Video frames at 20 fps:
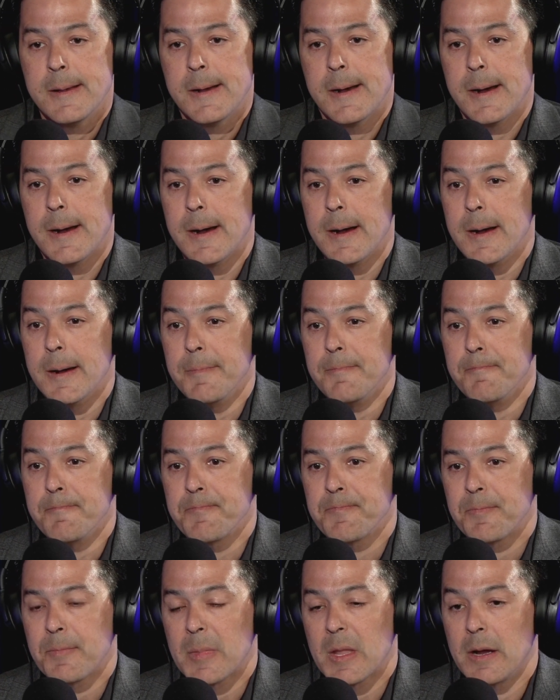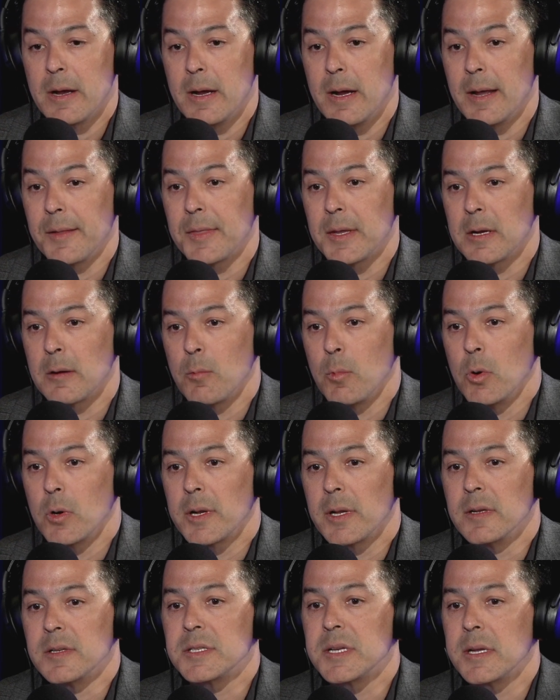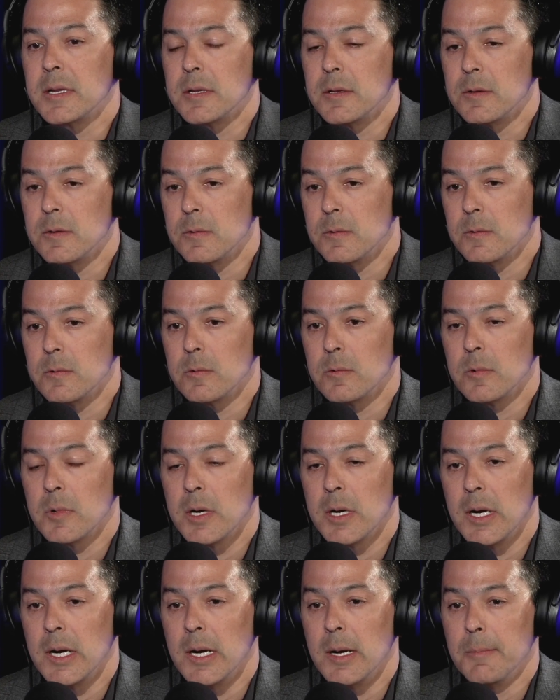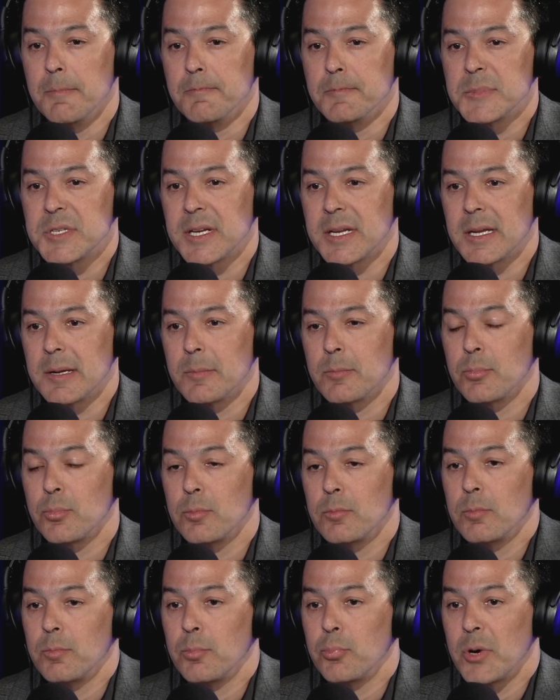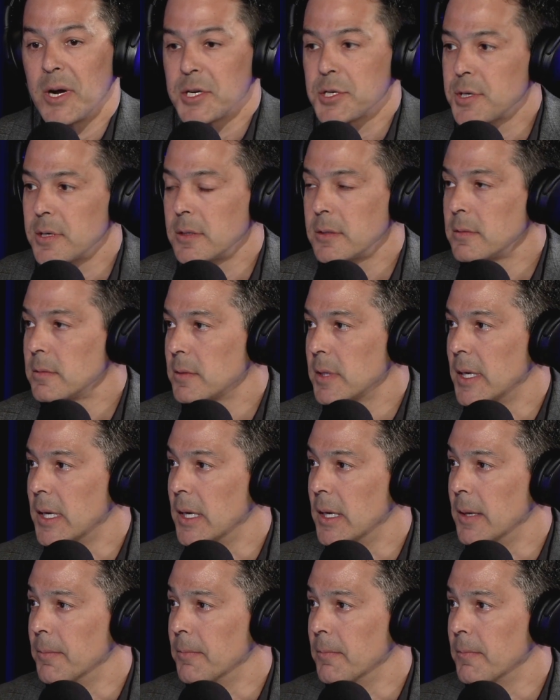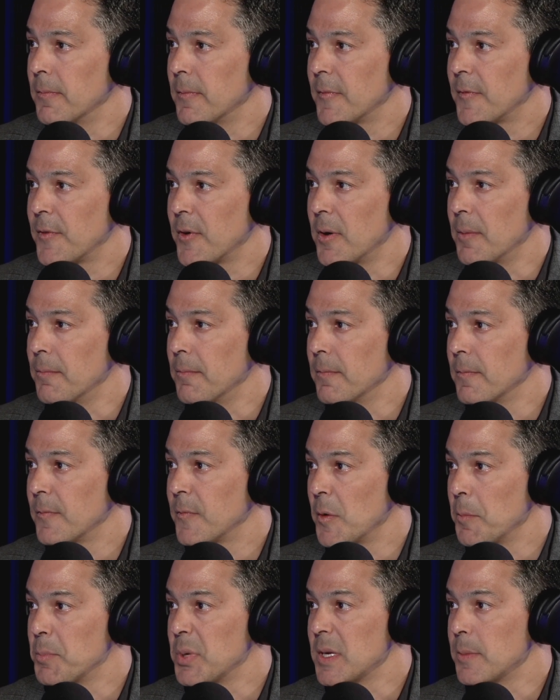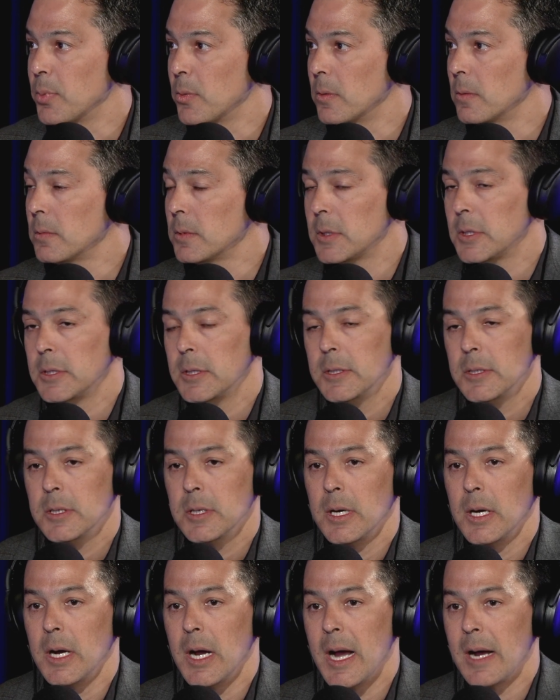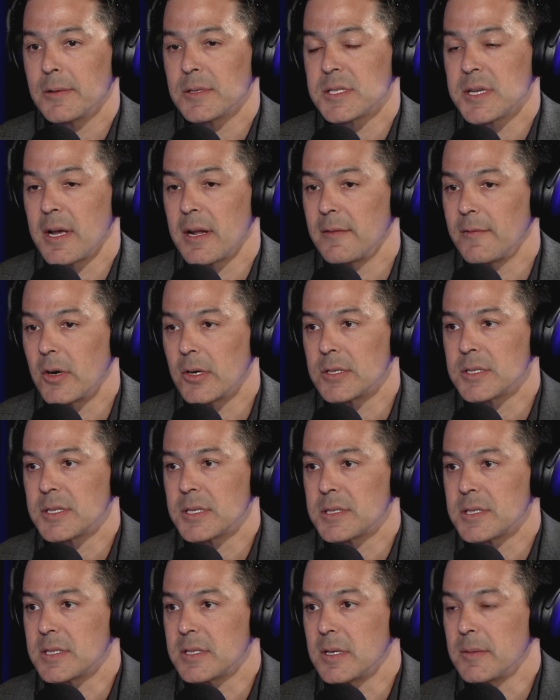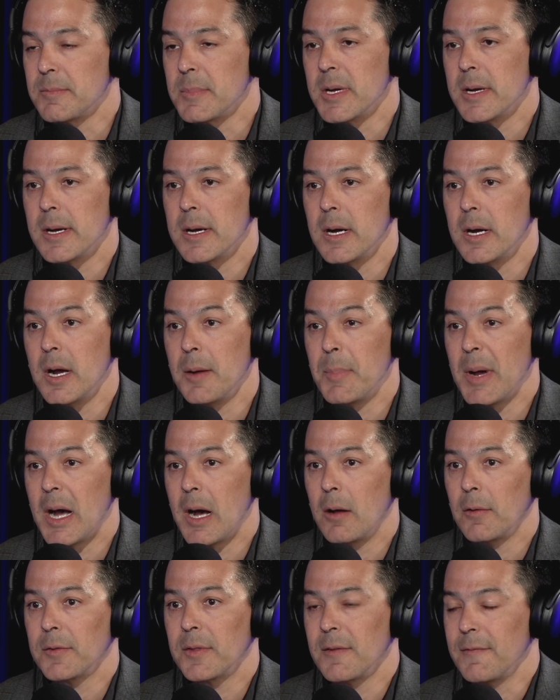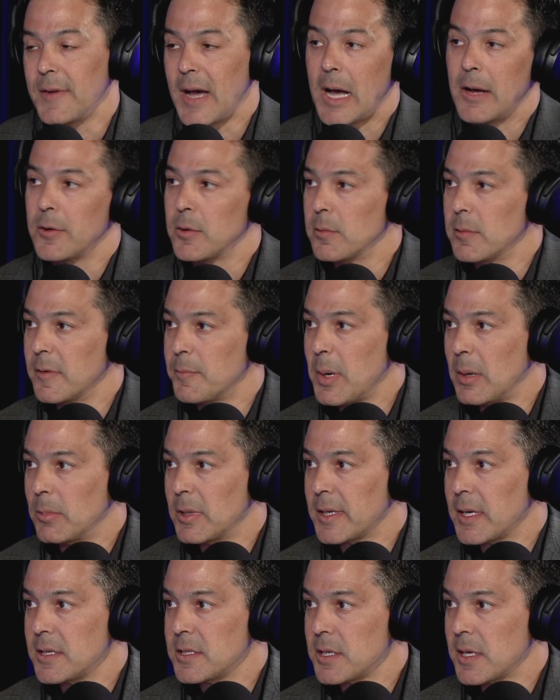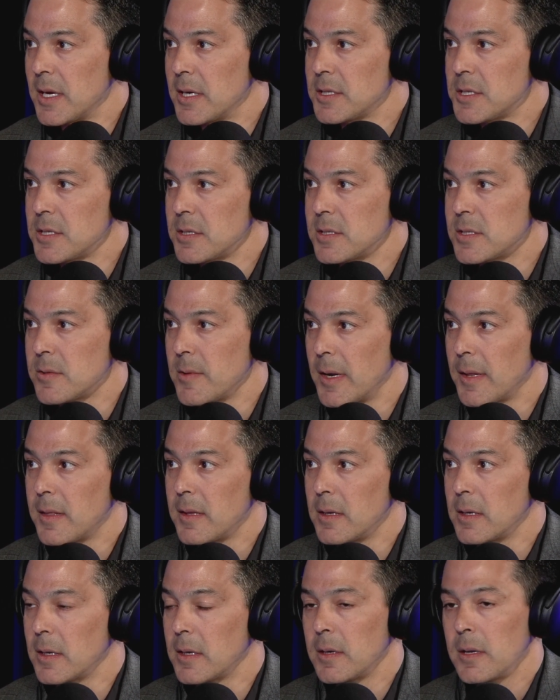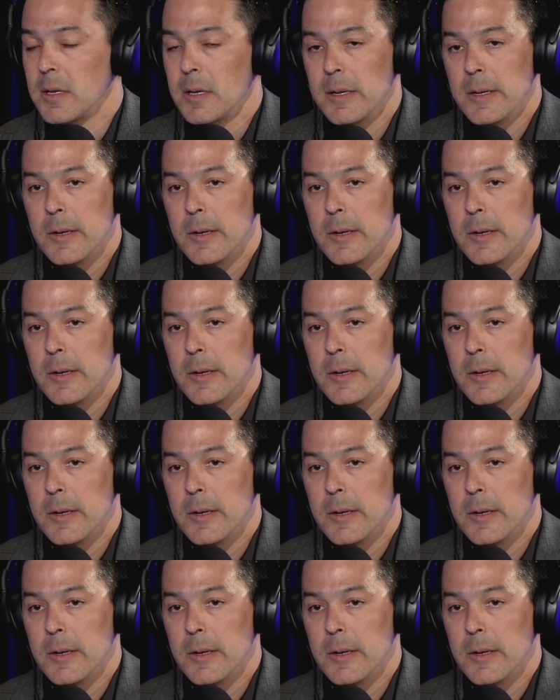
Um, I, I think we'll continue um, to get pressure um, from from people uh, outside of our system uh, about the value of public education. So I think